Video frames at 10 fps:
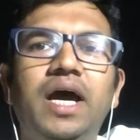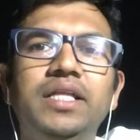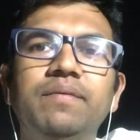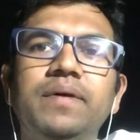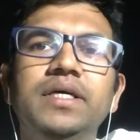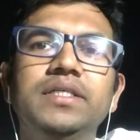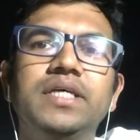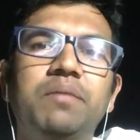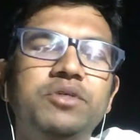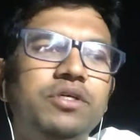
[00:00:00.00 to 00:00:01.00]

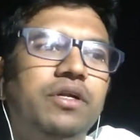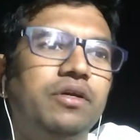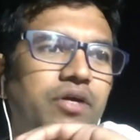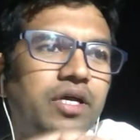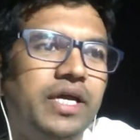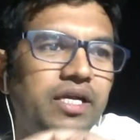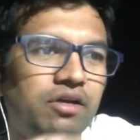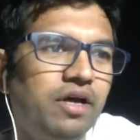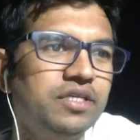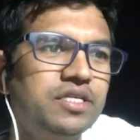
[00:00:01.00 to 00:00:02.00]
Otherwise, I'm sure you're going to get
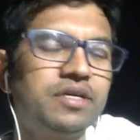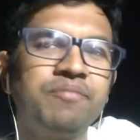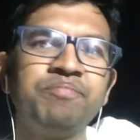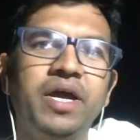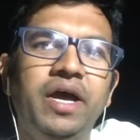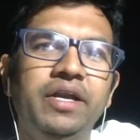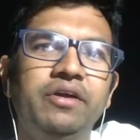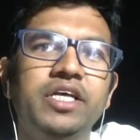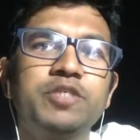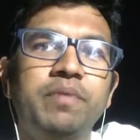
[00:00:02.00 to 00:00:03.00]
lost, and
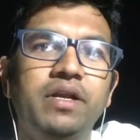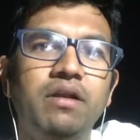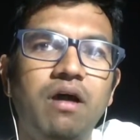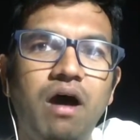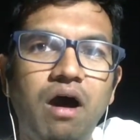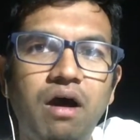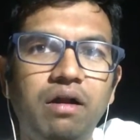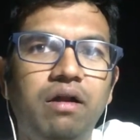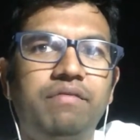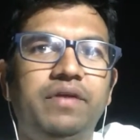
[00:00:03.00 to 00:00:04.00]
you're going to spend a
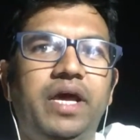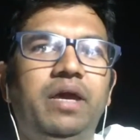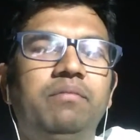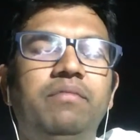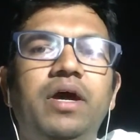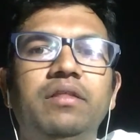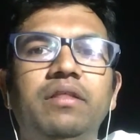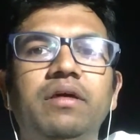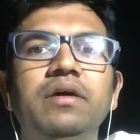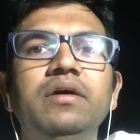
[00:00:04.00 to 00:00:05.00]
lot of time
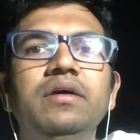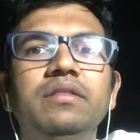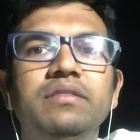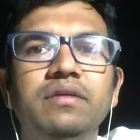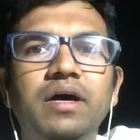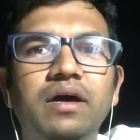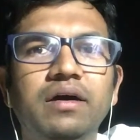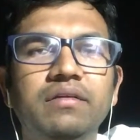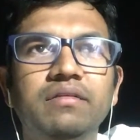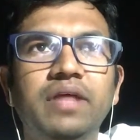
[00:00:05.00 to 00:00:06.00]
rather
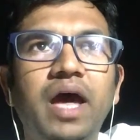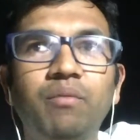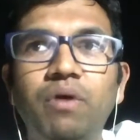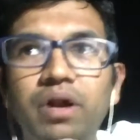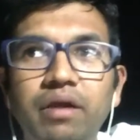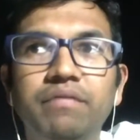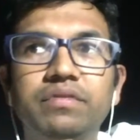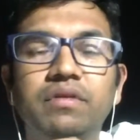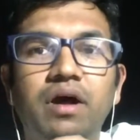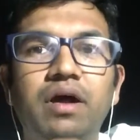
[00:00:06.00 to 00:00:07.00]
than what you've
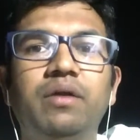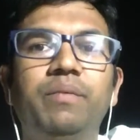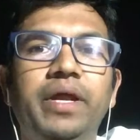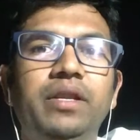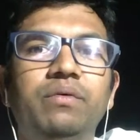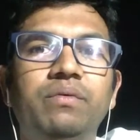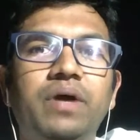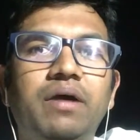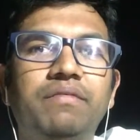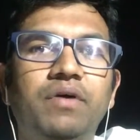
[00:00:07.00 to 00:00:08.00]
thought when you
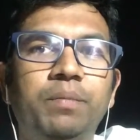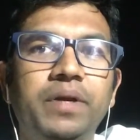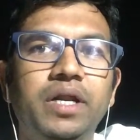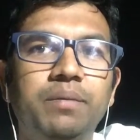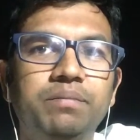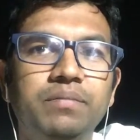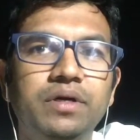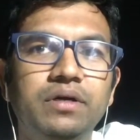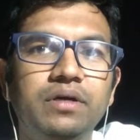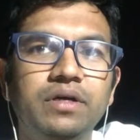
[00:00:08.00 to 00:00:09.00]
have opened up
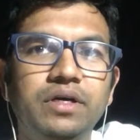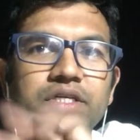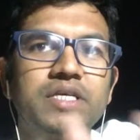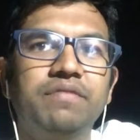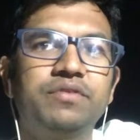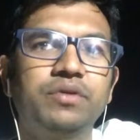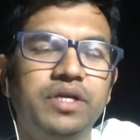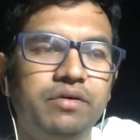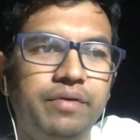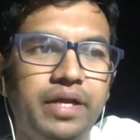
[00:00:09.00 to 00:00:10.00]
yourself to the
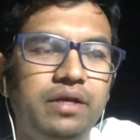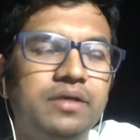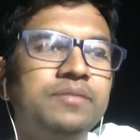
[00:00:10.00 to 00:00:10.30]
internet.